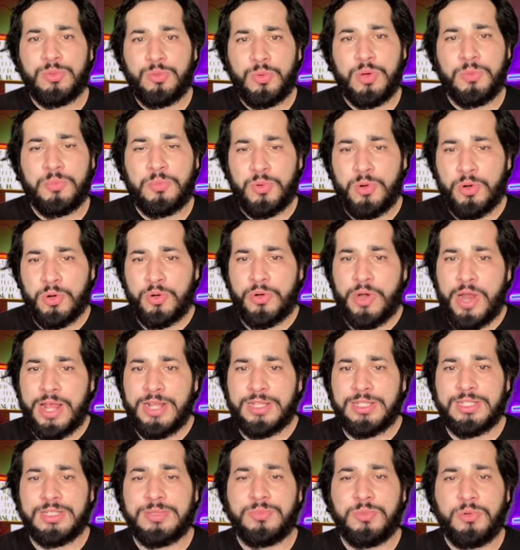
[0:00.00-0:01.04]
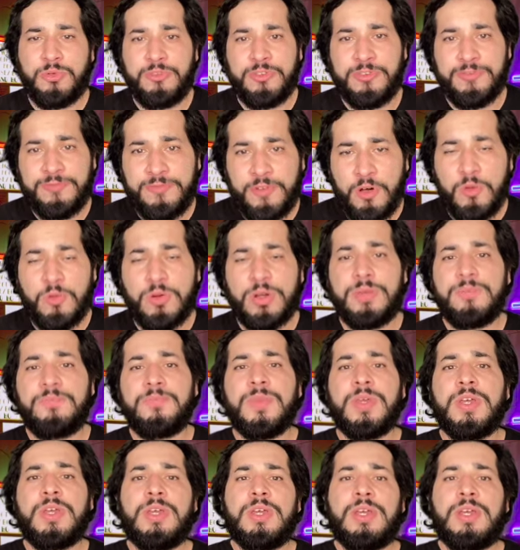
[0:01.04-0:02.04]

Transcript: what progresses moving forward.